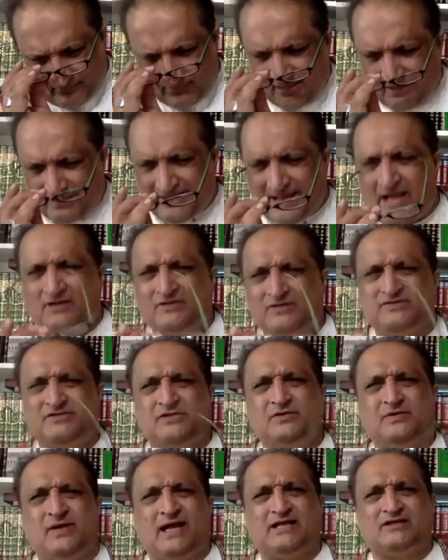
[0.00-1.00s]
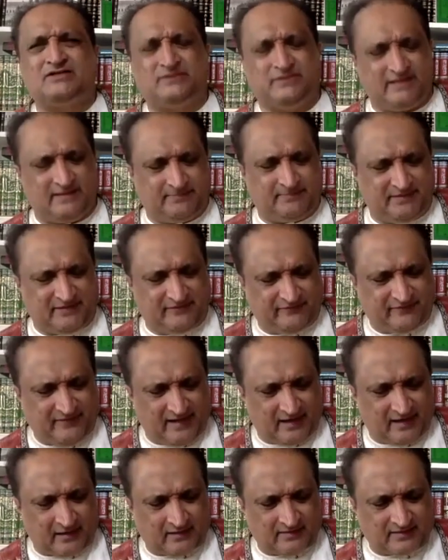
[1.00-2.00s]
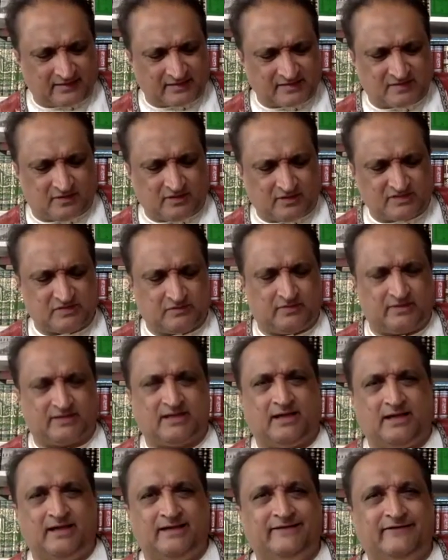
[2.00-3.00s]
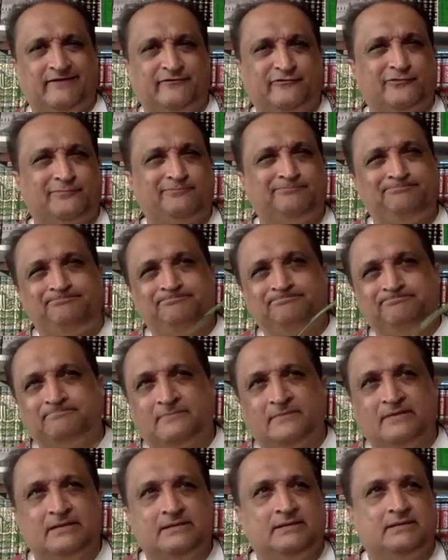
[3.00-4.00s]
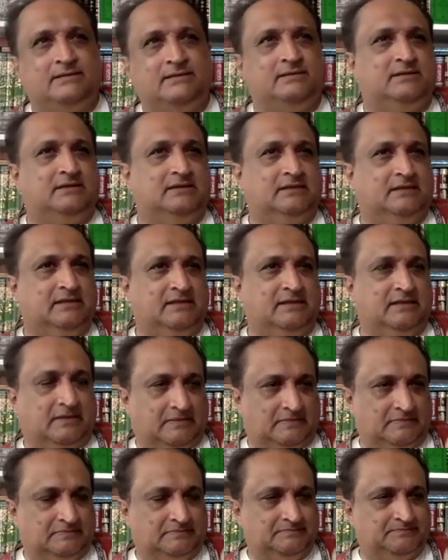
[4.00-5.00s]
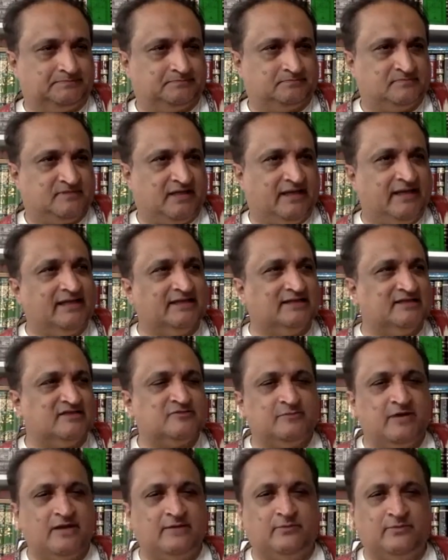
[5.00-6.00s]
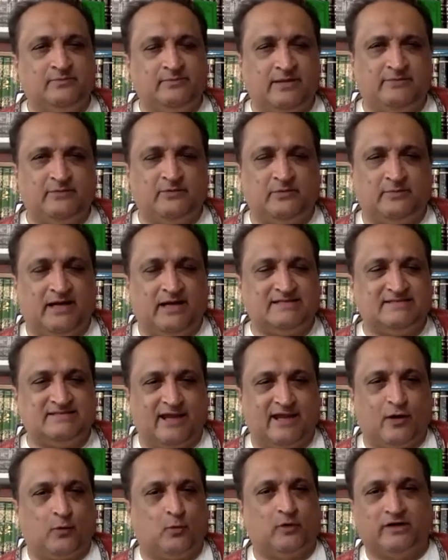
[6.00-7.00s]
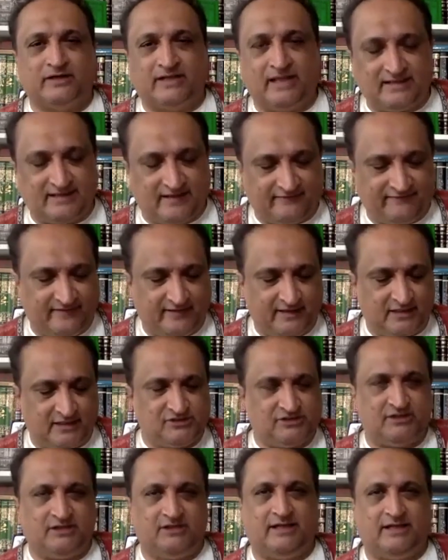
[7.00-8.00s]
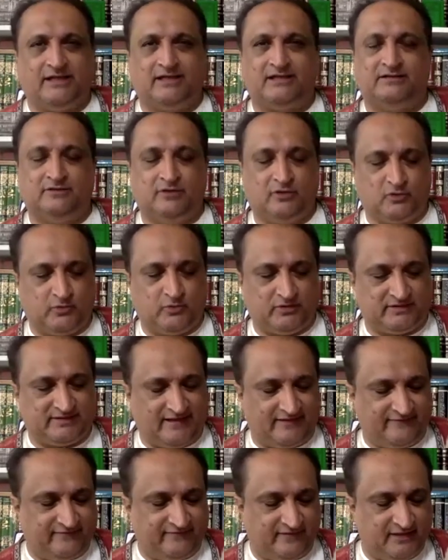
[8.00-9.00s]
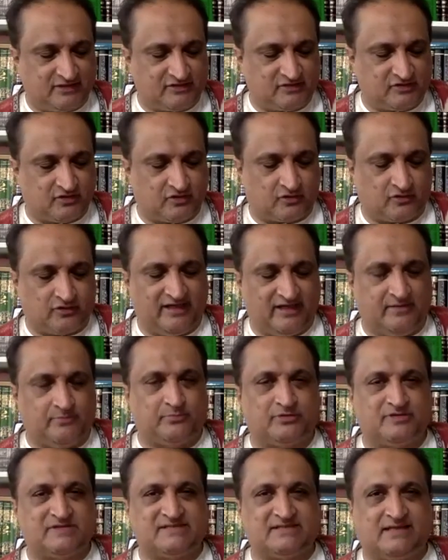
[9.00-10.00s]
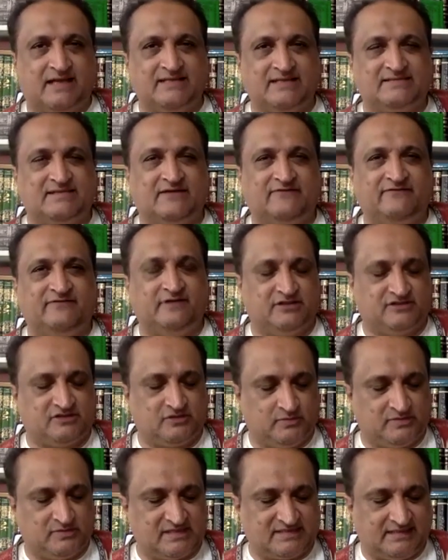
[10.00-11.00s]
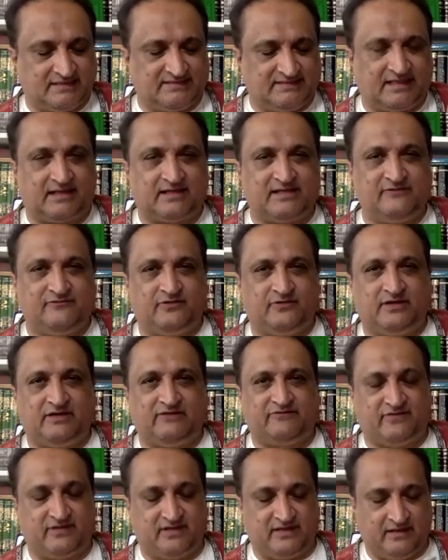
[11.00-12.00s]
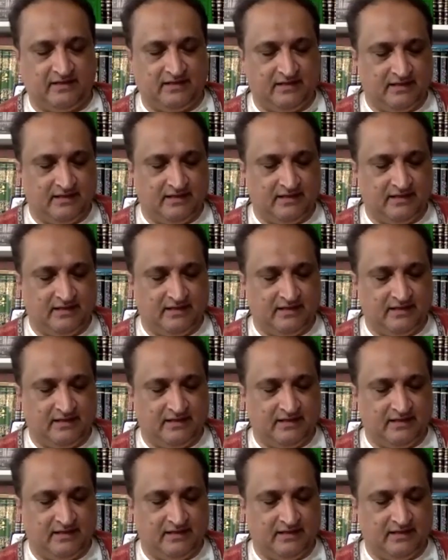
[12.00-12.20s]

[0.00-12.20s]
now, to actually be fair, there's also a kind of, um, in English, maybe, maybe we might say a working definition, a colloquial definition, or an imprecise definition, which is a tarif al-lafzi,